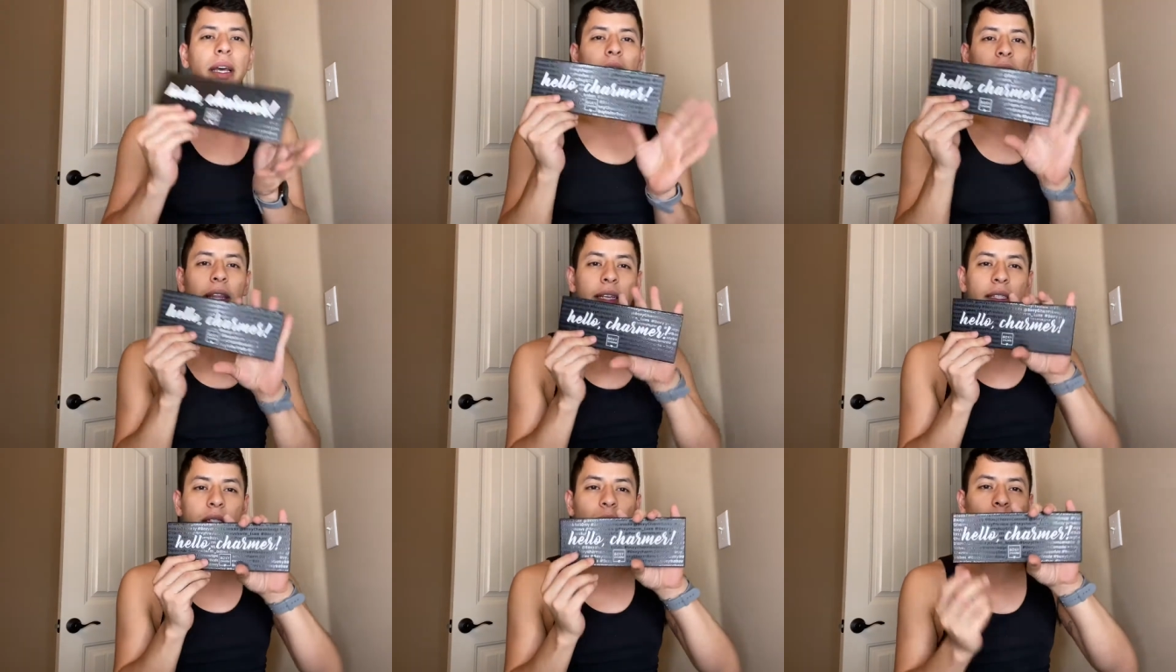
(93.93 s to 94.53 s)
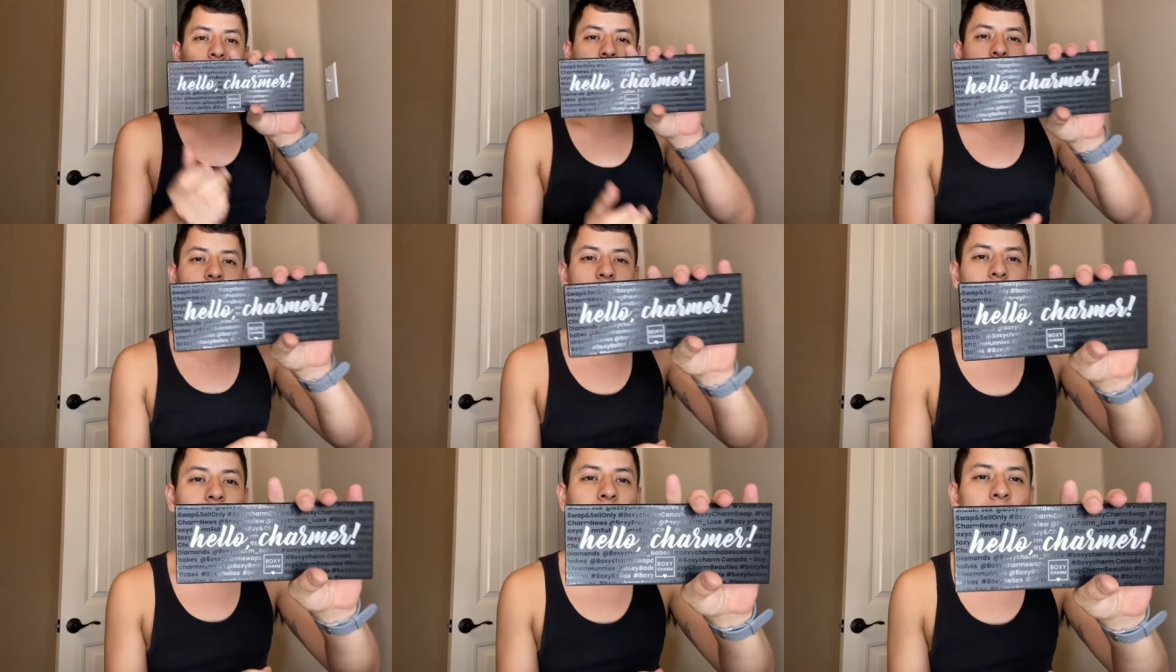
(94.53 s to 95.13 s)
this
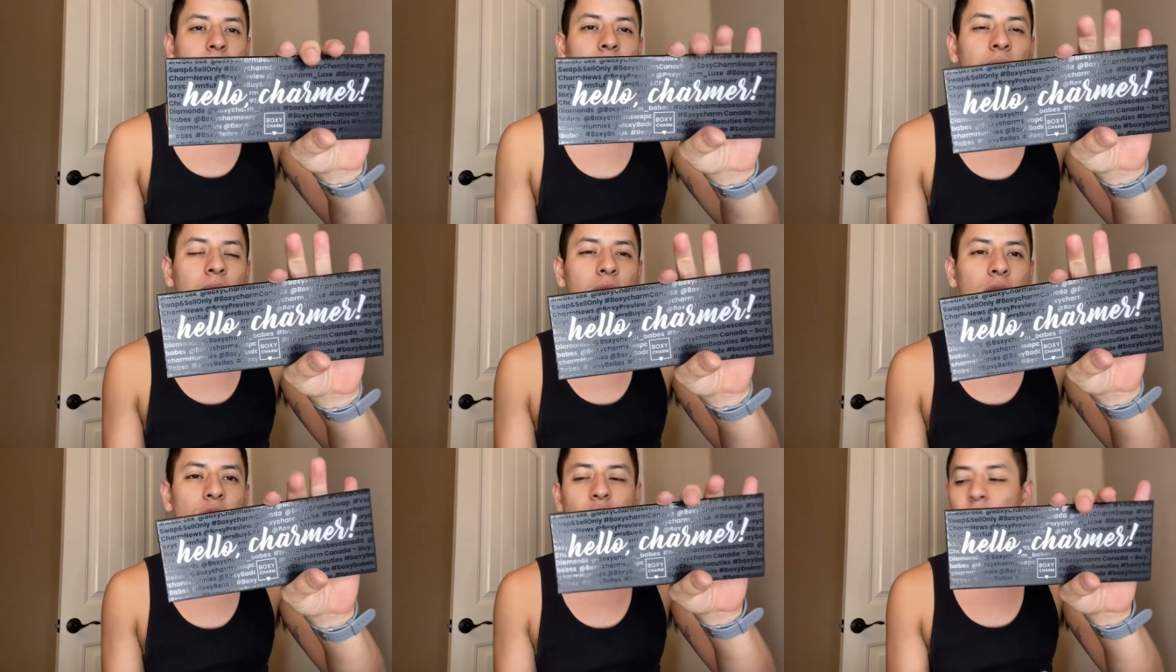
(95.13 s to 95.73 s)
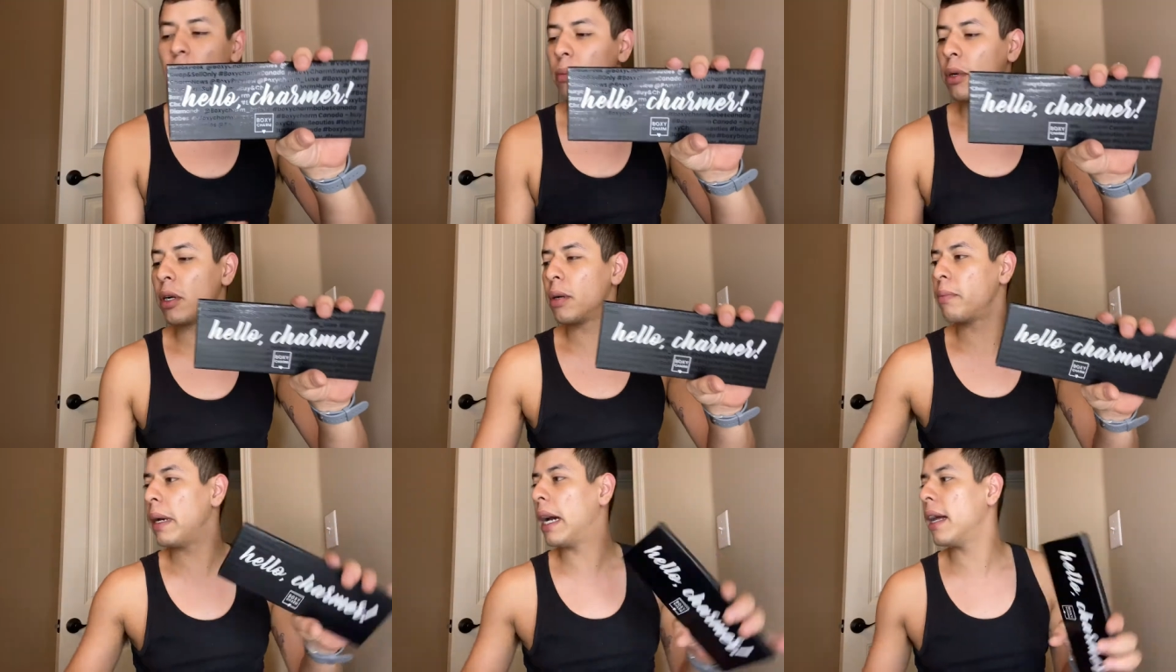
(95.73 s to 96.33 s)
one, the Hello
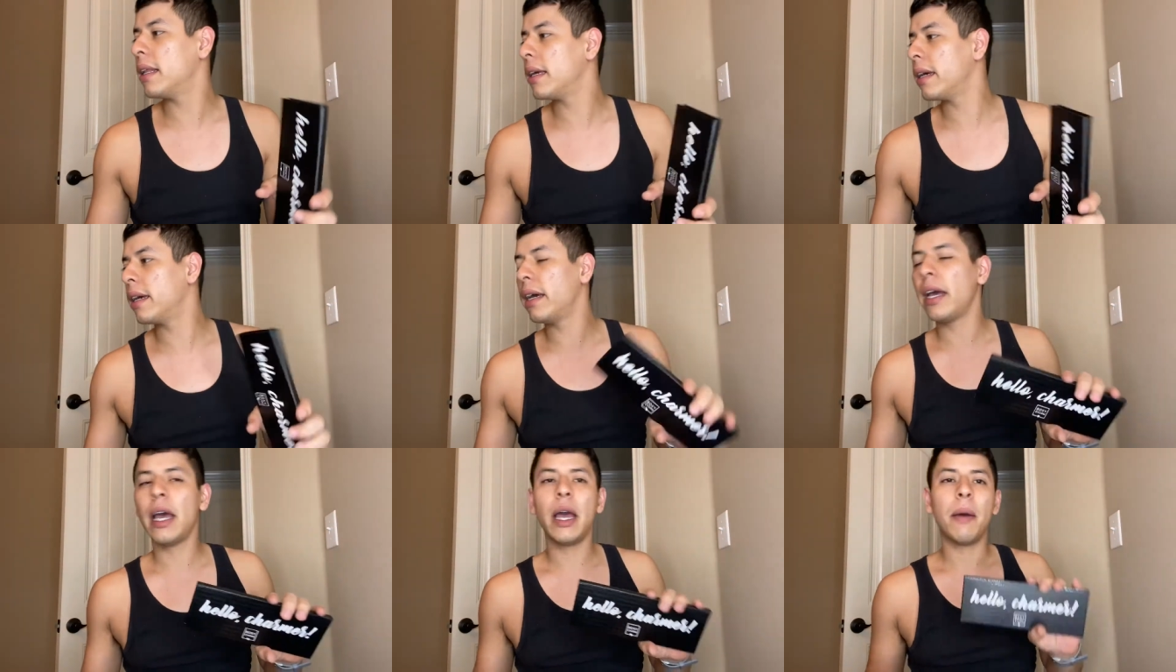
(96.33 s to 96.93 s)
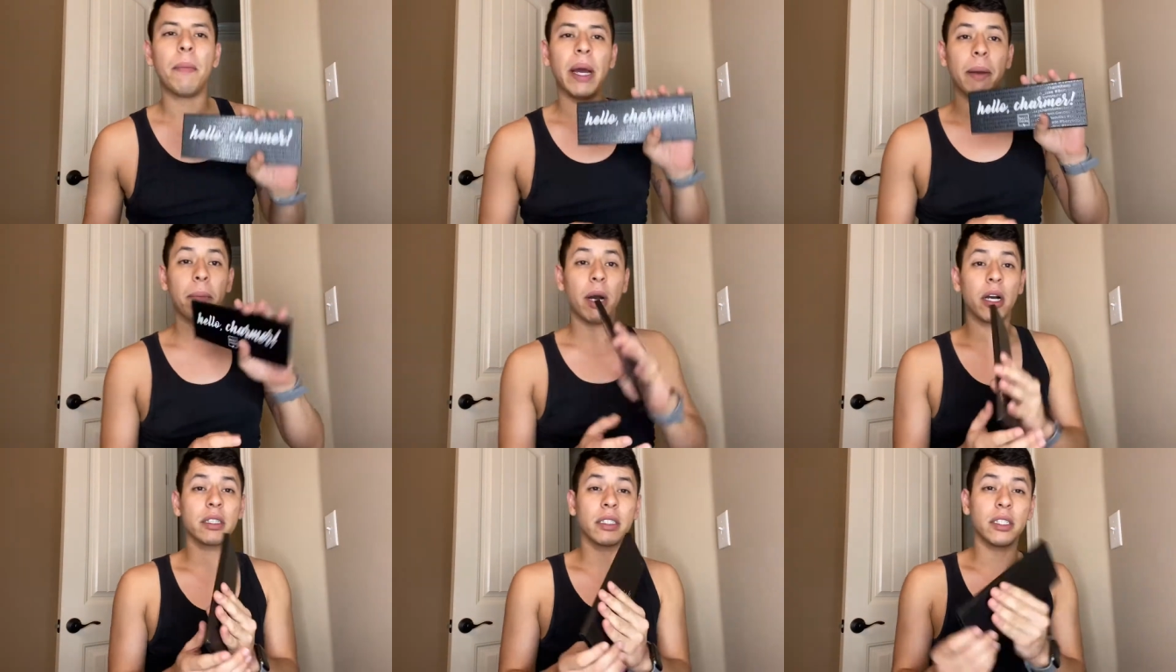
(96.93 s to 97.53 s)
Charmer palette by
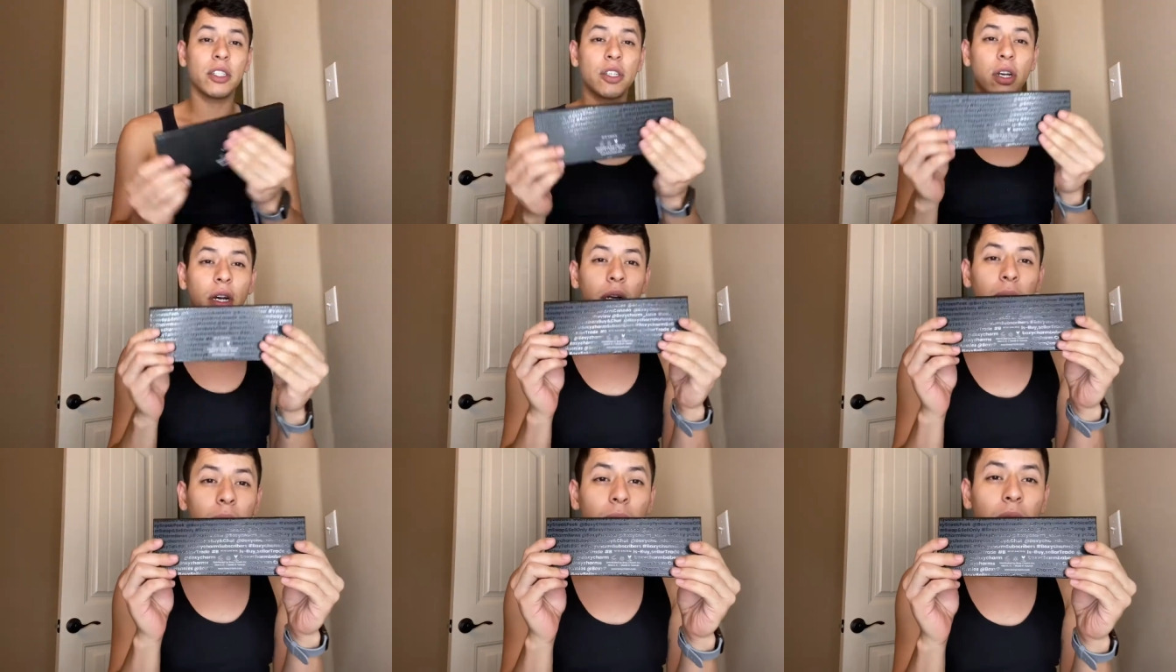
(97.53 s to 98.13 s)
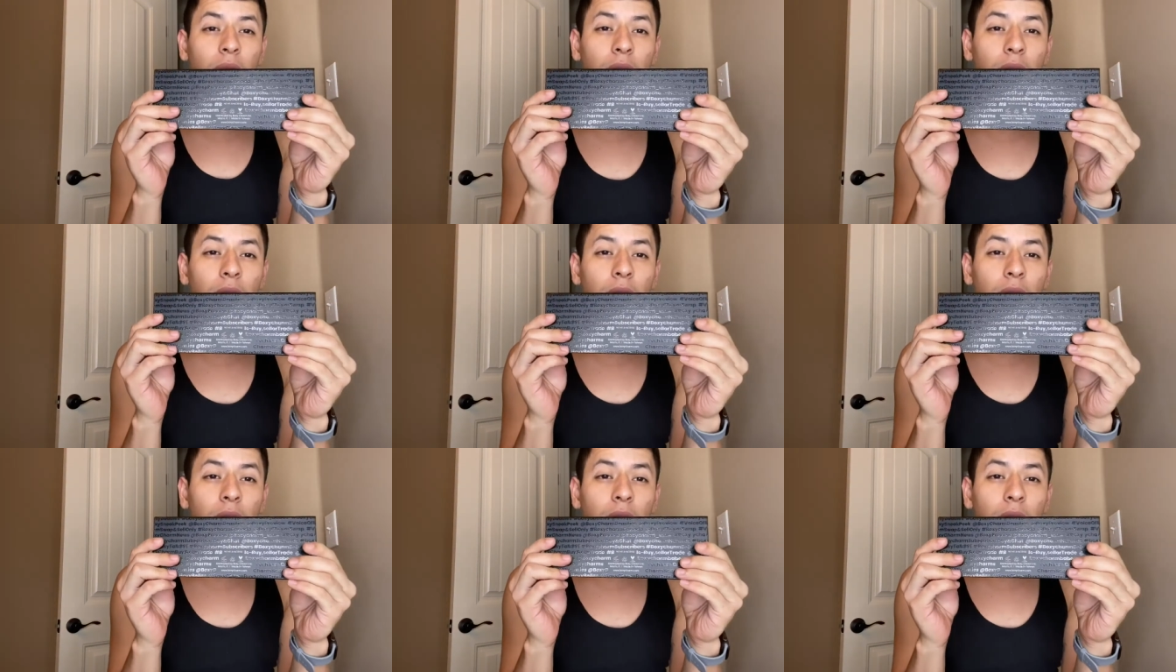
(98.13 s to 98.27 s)
BoxyCharm,